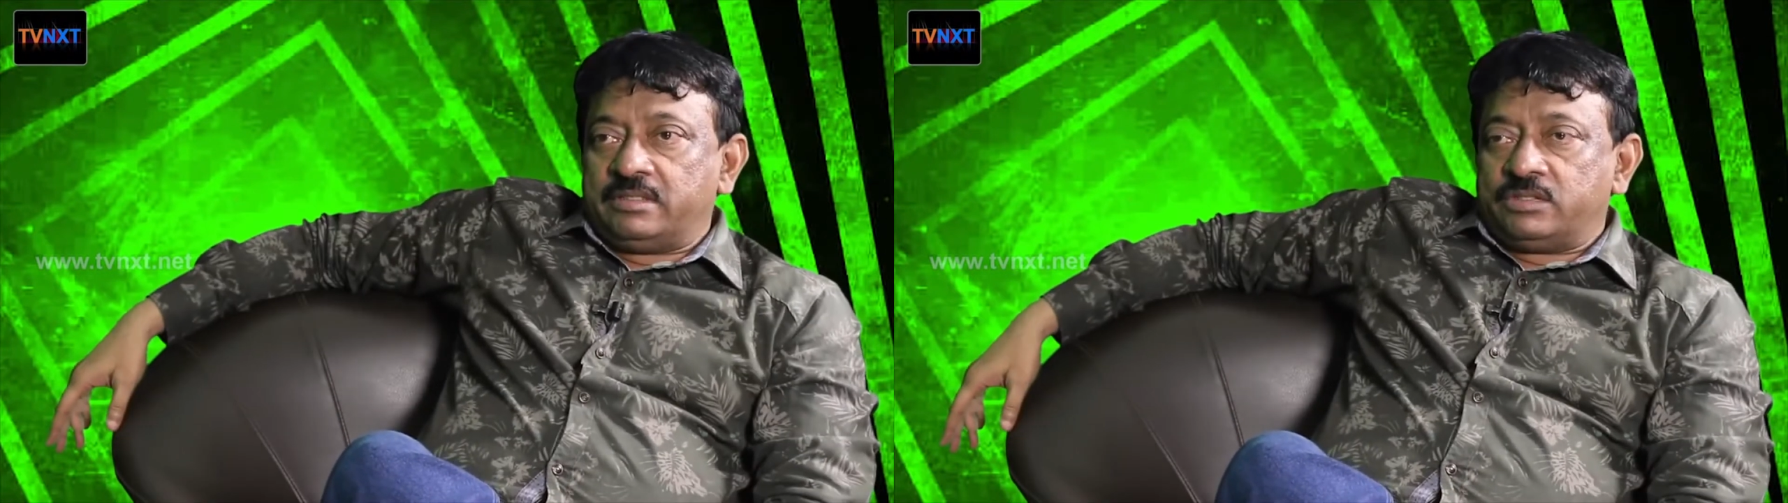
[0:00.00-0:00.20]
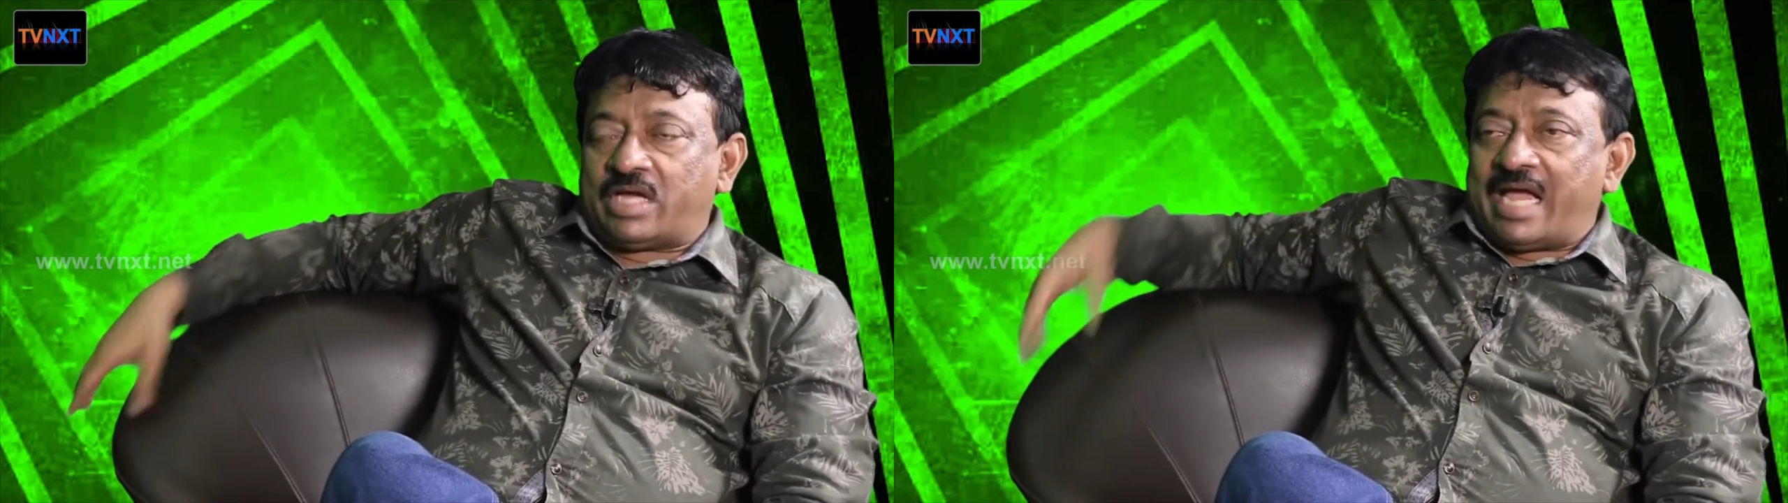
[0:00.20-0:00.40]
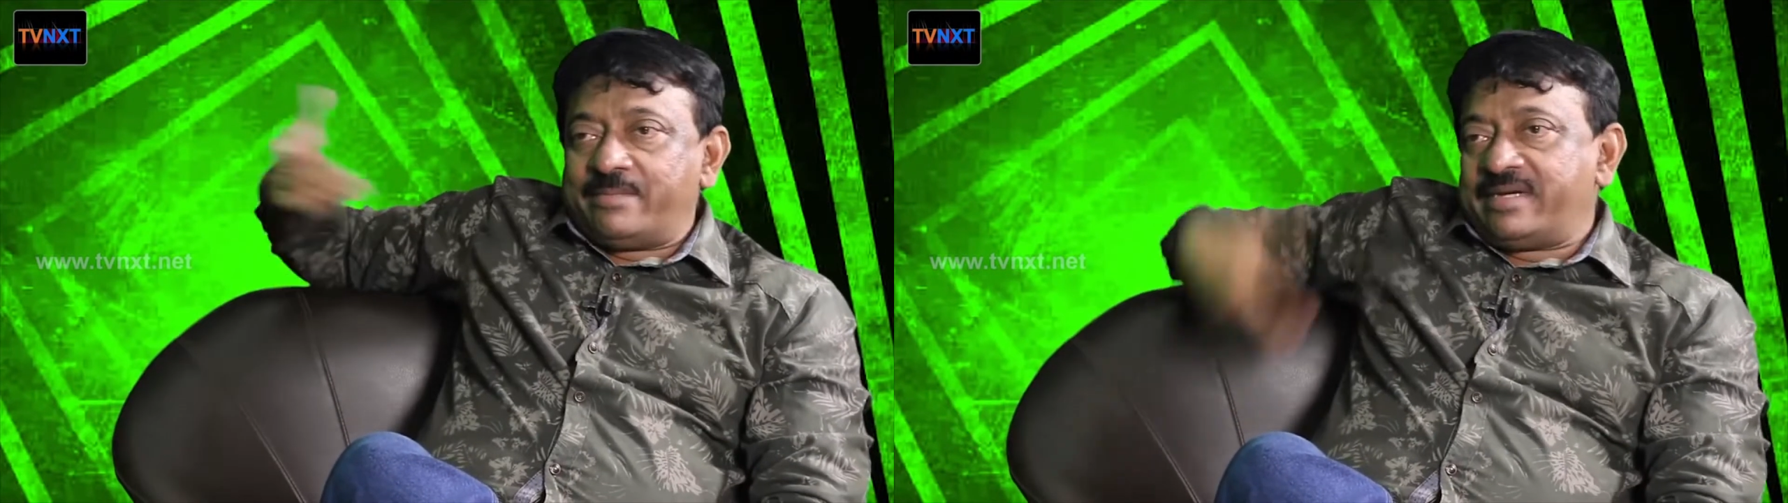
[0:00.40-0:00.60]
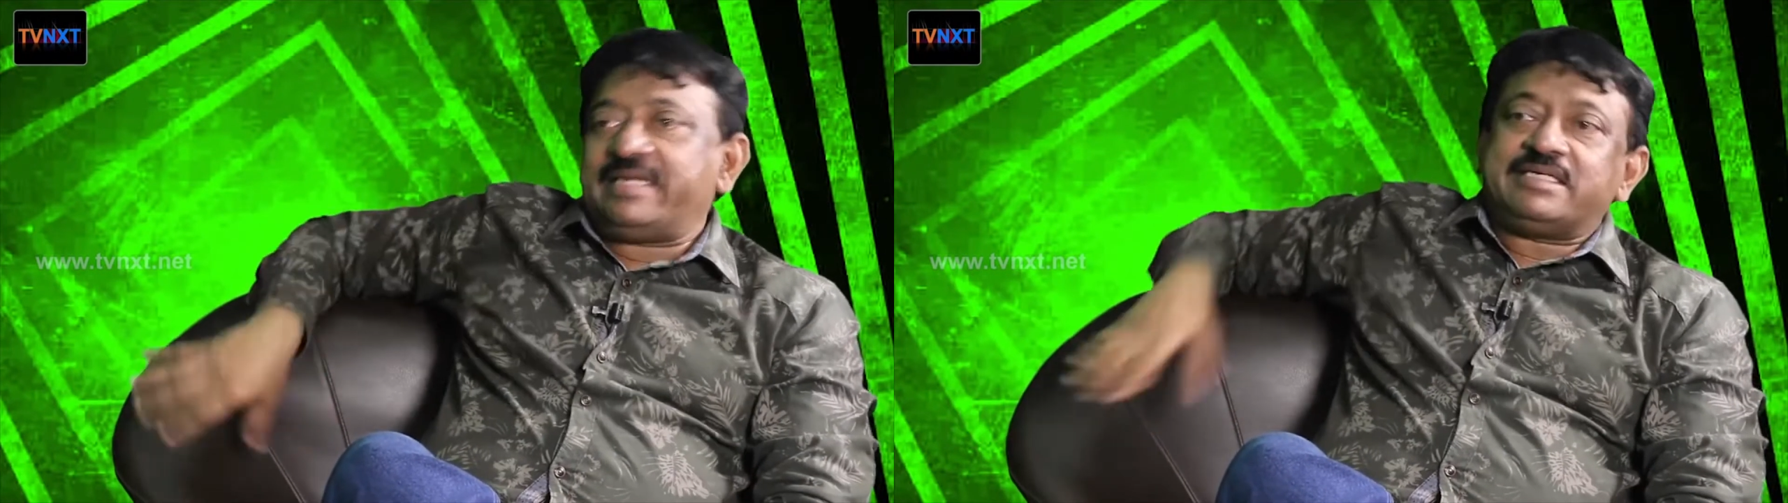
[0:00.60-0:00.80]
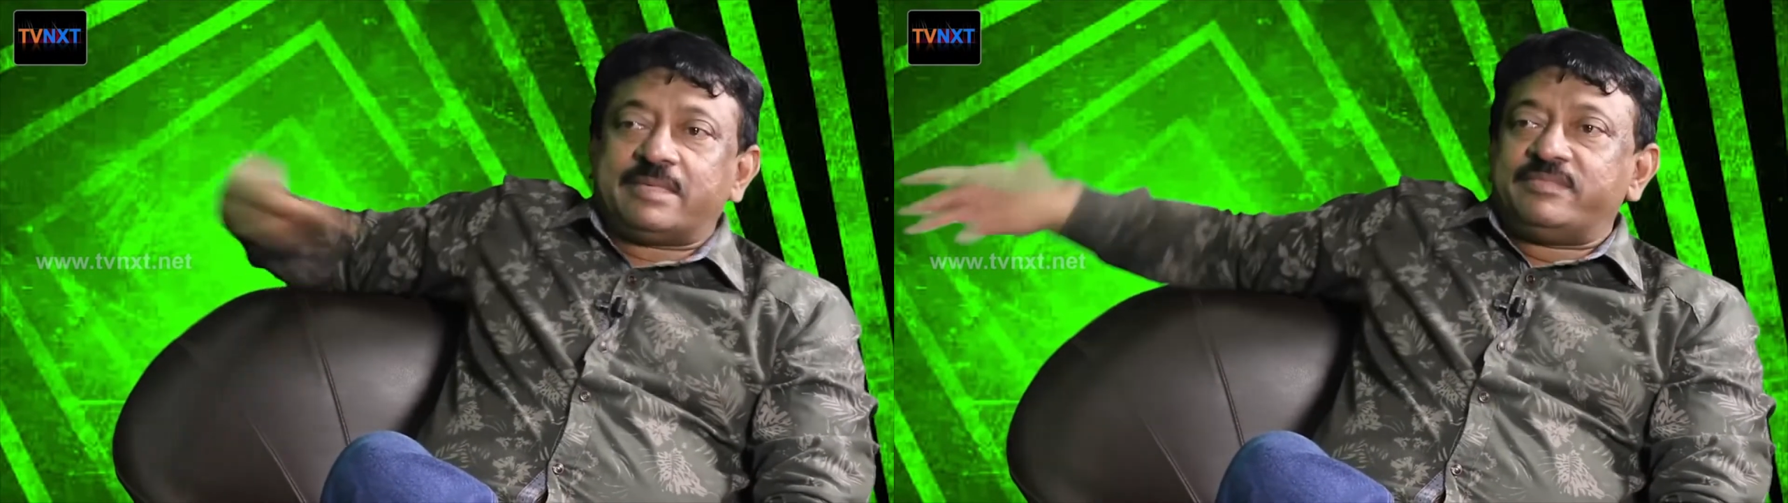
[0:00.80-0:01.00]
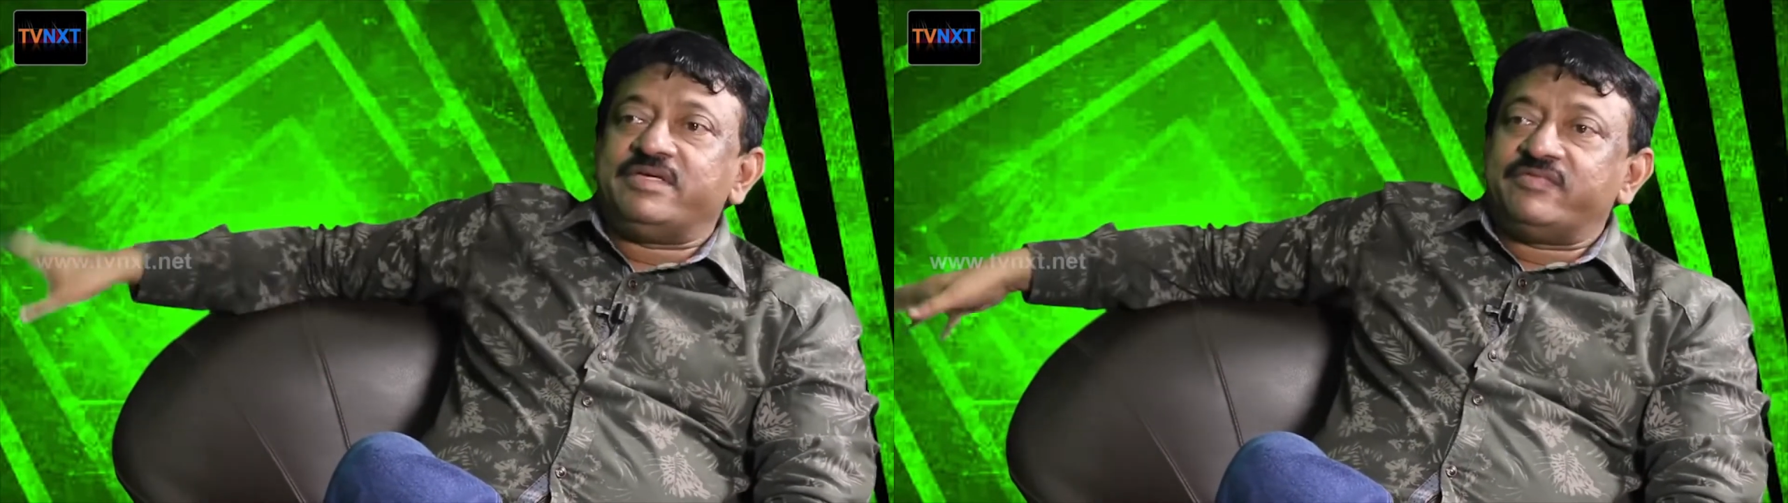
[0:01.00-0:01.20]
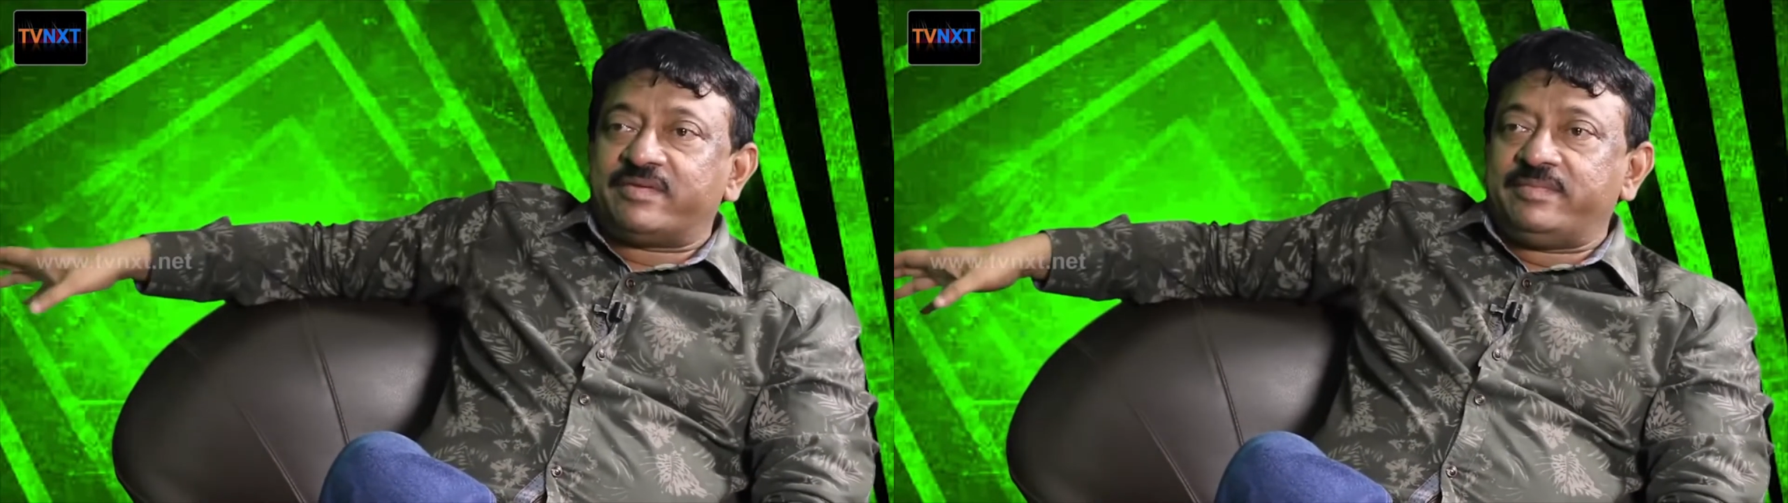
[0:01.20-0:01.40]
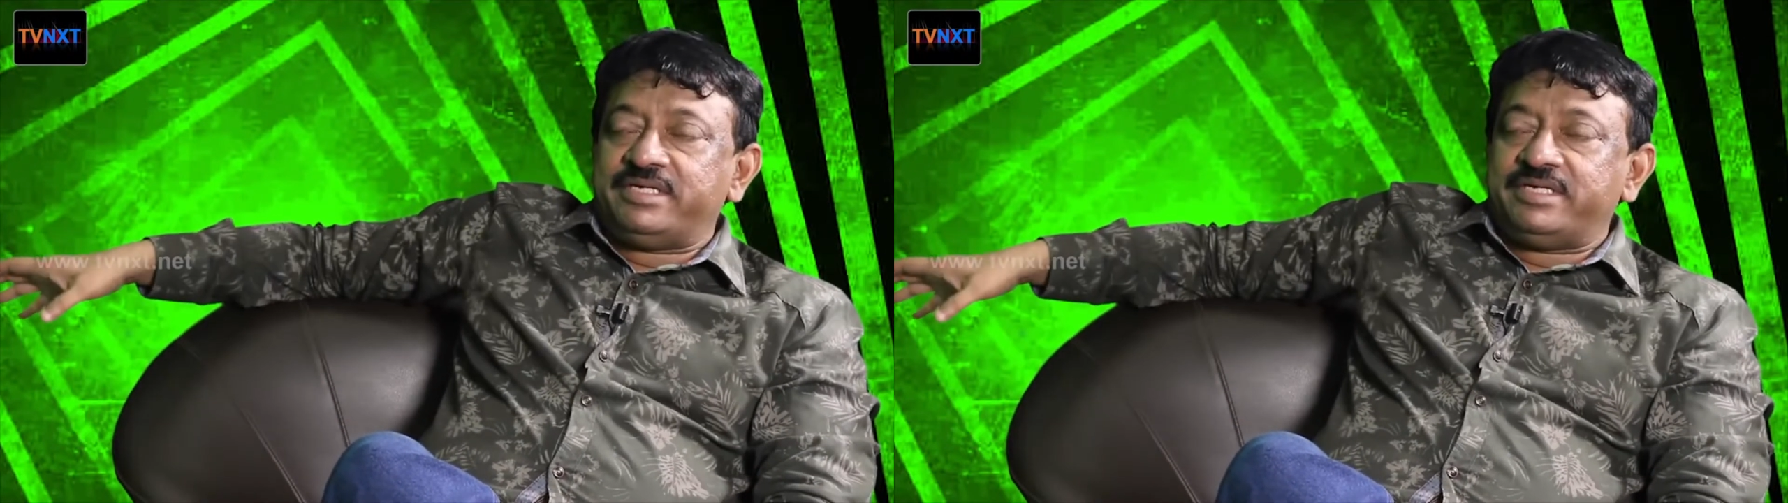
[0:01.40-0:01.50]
So, I might take something from